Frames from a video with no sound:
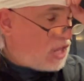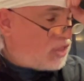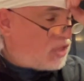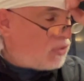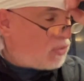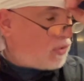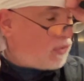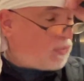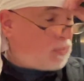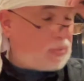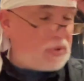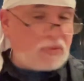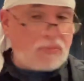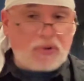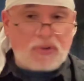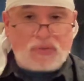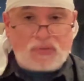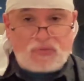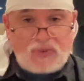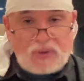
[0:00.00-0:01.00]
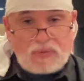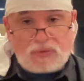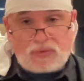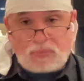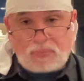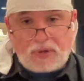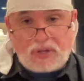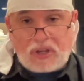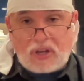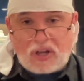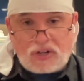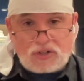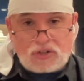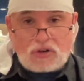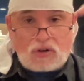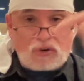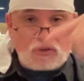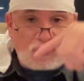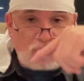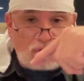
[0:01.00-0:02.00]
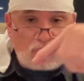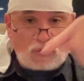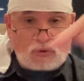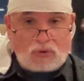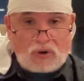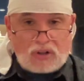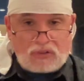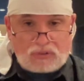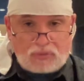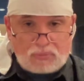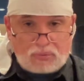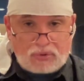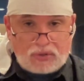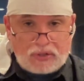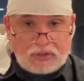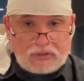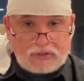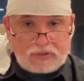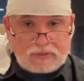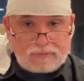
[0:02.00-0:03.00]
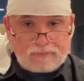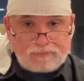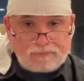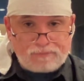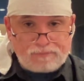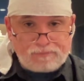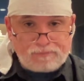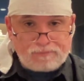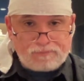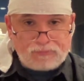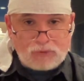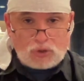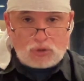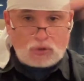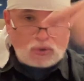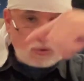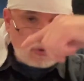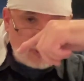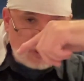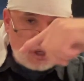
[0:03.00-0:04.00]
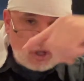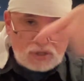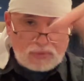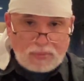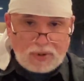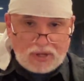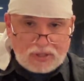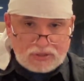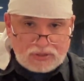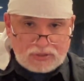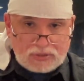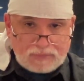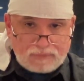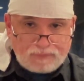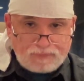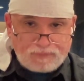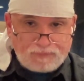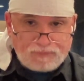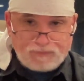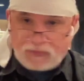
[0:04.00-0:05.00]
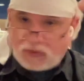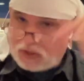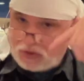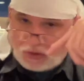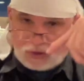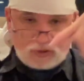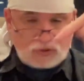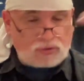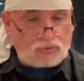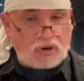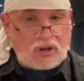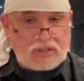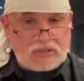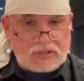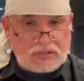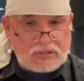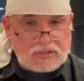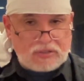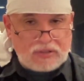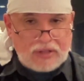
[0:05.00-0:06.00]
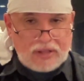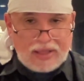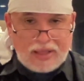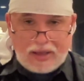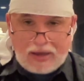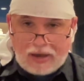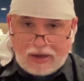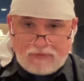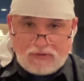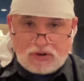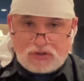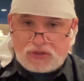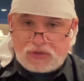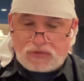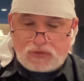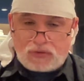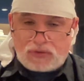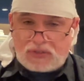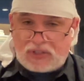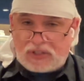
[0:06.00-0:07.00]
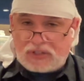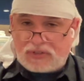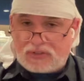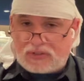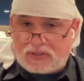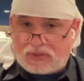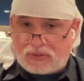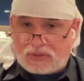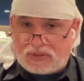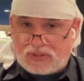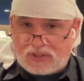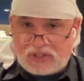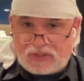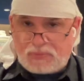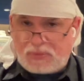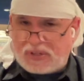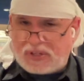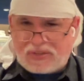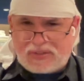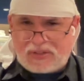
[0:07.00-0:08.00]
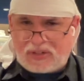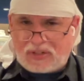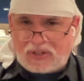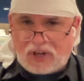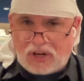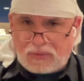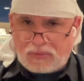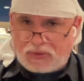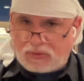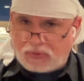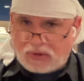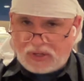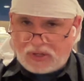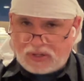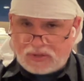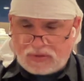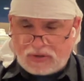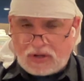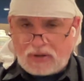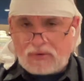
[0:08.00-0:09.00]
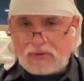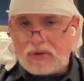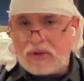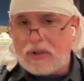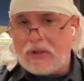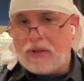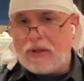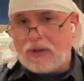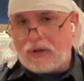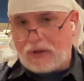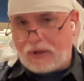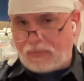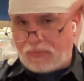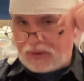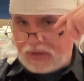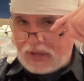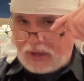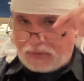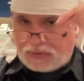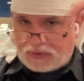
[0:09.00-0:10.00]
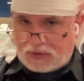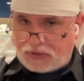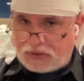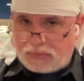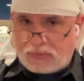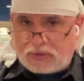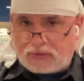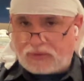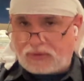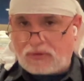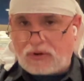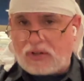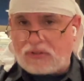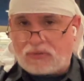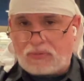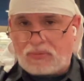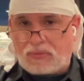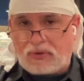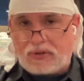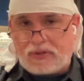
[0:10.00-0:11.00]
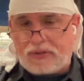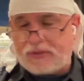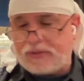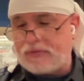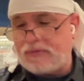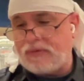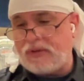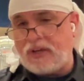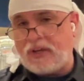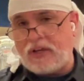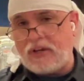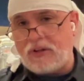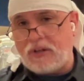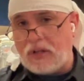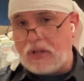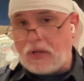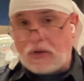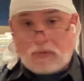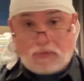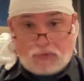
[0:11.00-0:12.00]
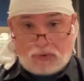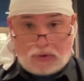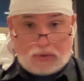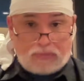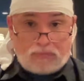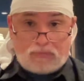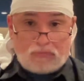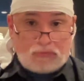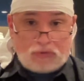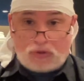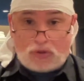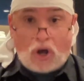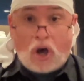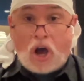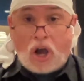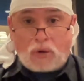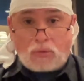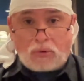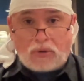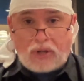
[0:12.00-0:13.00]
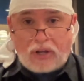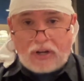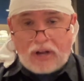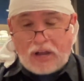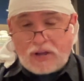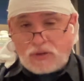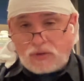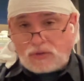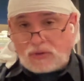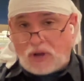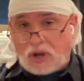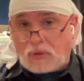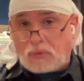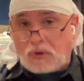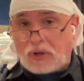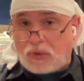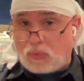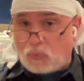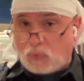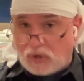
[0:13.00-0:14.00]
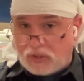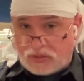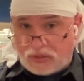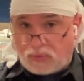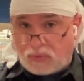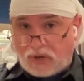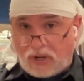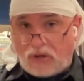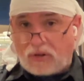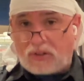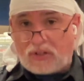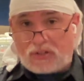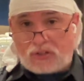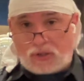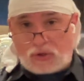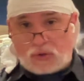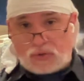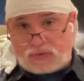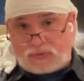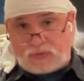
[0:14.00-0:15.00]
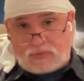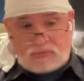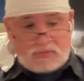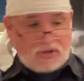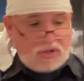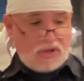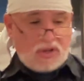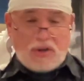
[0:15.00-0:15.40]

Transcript: there were bridges famous for being $100 just to cross the bridge. The toll was $100 just to cross it. I'm not sure if those things still exist because of the economy the way it is now. But yeah, it was $100 to cross a bridge. And the Aqualine. I use the Aqualine once in a while because it goes from